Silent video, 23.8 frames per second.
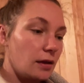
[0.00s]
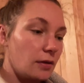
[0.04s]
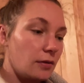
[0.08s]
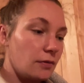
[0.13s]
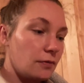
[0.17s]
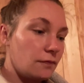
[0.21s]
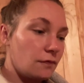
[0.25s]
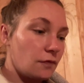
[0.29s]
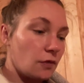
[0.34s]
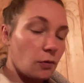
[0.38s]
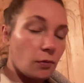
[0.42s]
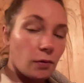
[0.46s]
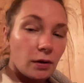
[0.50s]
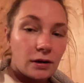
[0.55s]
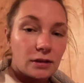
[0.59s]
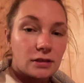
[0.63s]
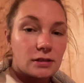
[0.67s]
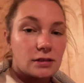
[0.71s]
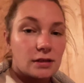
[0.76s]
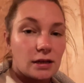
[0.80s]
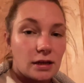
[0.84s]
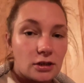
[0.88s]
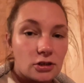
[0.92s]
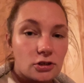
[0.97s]
for one, it's
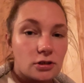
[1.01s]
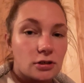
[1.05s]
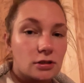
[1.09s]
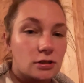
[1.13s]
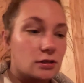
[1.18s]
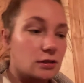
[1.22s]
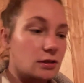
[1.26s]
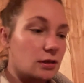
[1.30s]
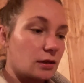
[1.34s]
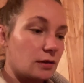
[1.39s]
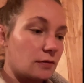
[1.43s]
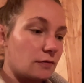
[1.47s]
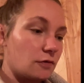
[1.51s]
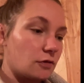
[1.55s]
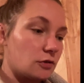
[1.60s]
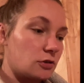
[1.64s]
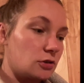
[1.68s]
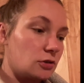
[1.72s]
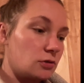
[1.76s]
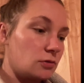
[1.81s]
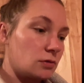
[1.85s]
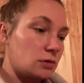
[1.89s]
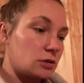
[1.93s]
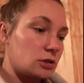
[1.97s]
dangerous, and for
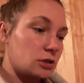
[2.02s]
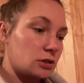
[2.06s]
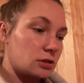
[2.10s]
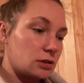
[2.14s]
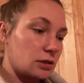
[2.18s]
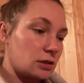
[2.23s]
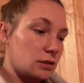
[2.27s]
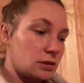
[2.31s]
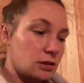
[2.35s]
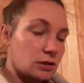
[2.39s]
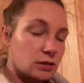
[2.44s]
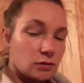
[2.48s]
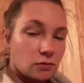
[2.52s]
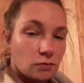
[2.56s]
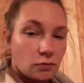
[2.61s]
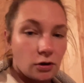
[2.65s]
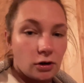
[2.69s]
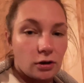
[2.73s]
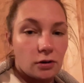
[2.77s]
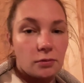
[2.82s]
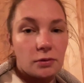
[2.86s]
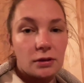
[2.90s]
two, it just, it doesn't work.